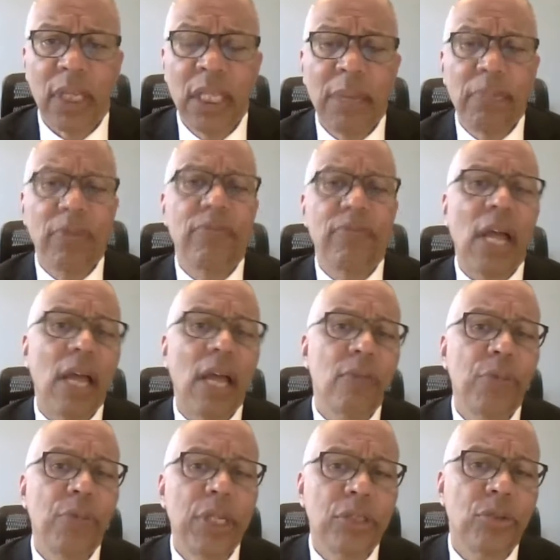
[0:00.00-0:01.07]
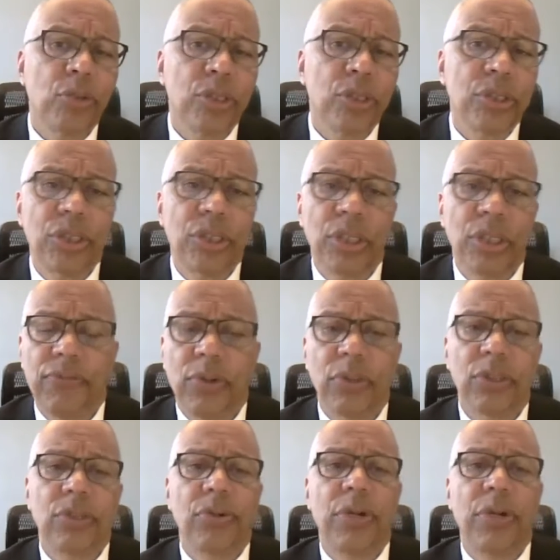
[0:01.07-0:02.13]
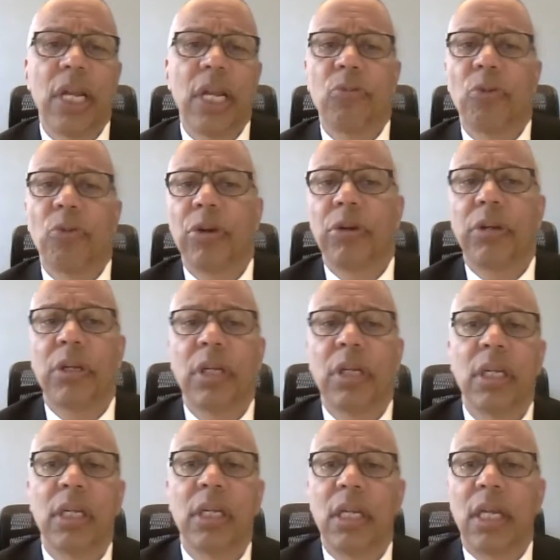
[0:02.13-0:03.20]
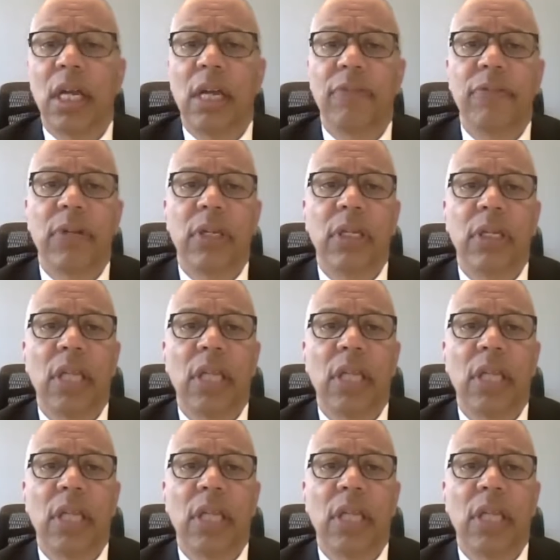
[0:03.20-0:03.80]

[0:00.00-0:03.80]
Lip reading: that provide resources and foster a network of